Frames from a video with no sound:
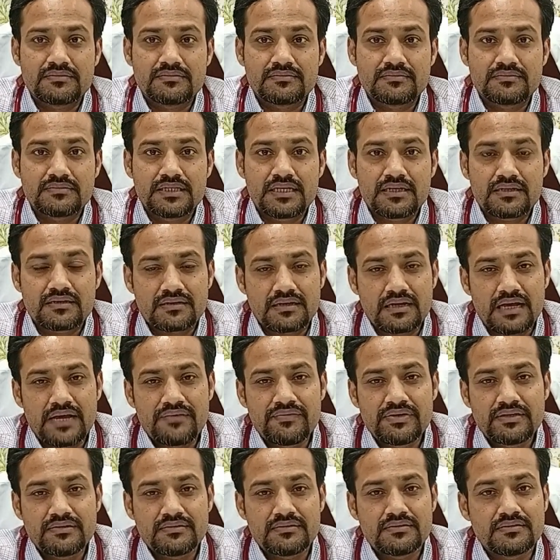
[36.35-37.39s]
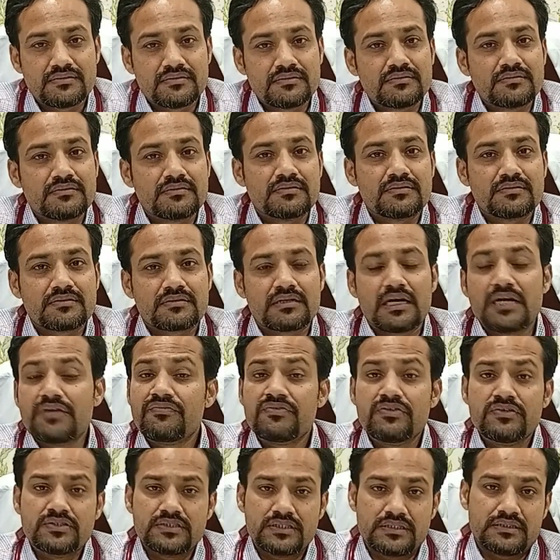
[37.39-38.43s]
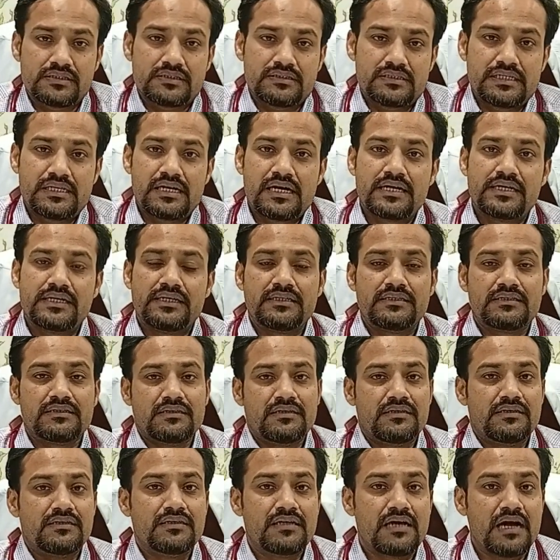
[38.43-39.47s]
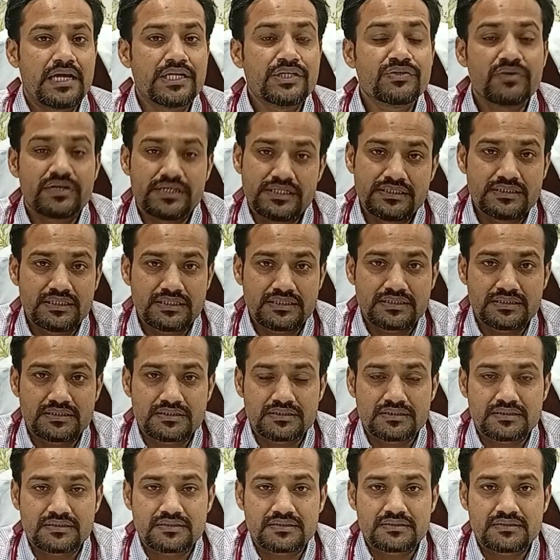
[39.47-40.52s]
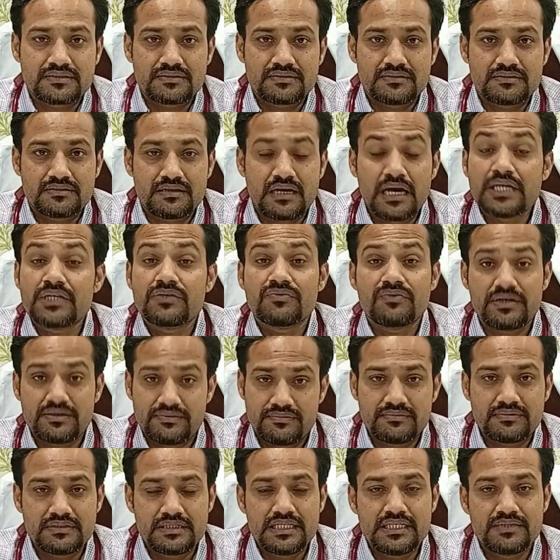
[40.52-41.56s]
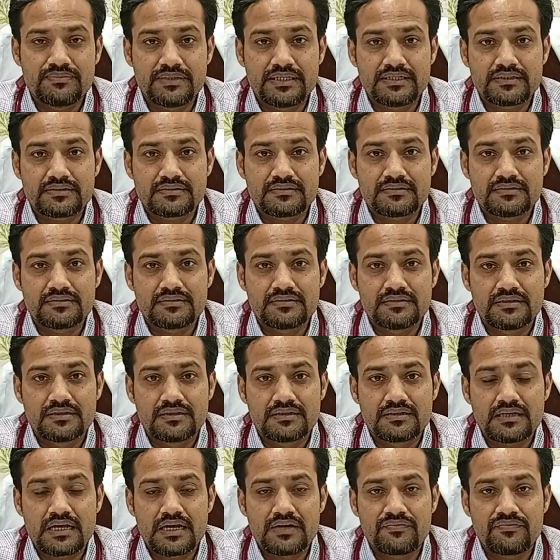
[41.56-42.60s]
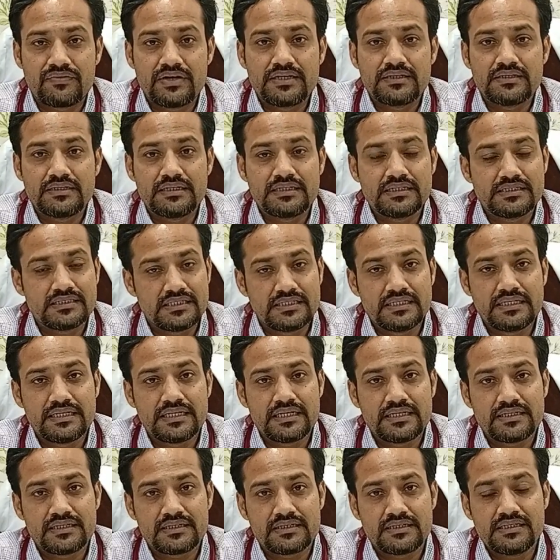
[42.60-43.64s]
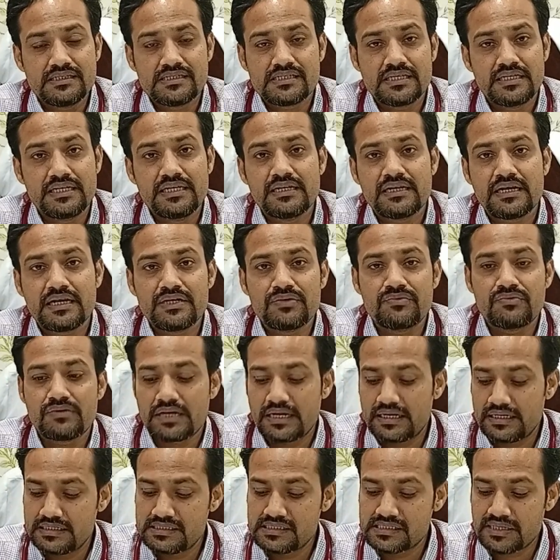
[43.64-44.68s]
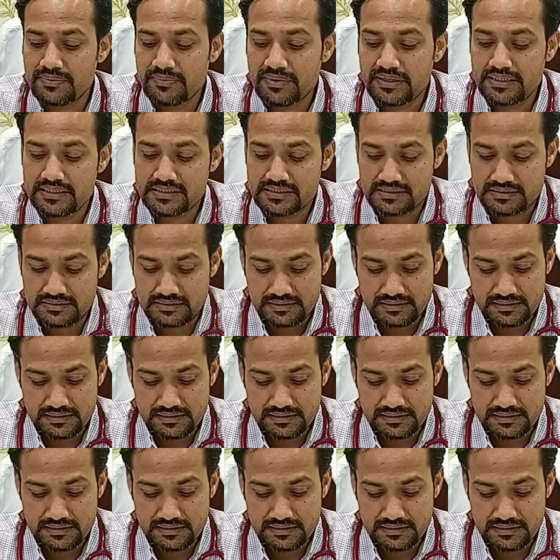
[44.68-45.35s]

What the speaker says: they are having confusion regarding IUI injections, IUI treatment, and when it is indicated. It's an intrauterine insemination.